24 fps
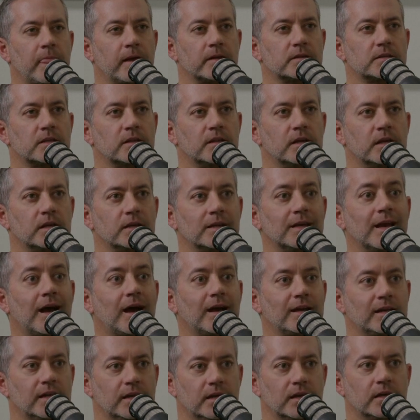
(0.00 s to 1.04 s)
to then
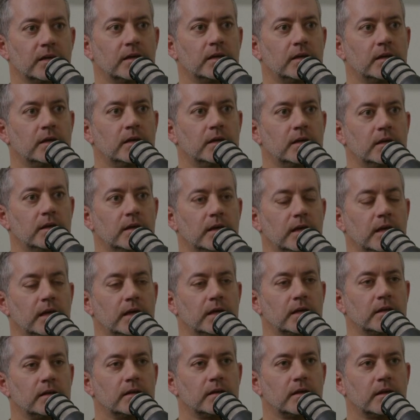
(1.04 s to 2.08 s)
guiding
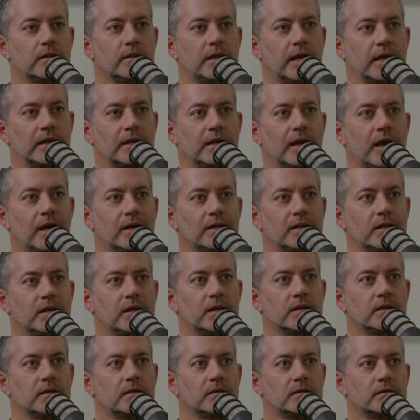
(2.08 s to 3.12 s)
and and that
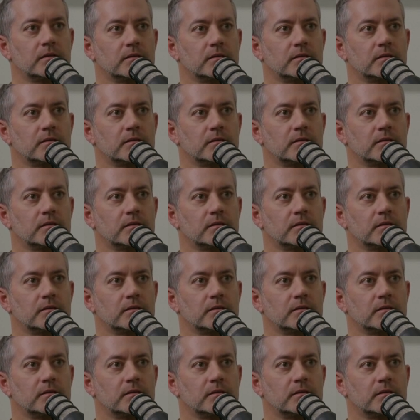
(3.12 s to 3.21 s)
guiding